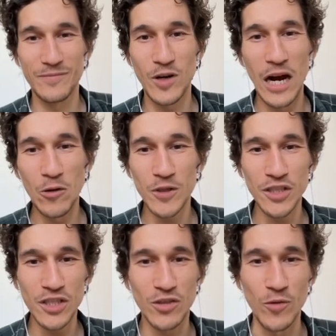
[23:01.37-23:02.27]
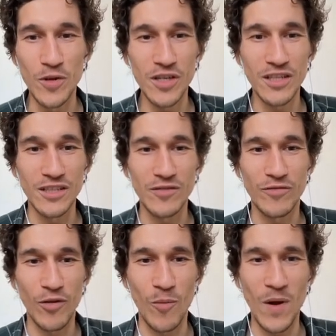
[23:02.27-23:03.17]
How is he doing it?
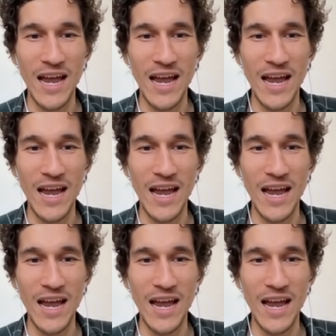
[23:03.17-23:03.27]
From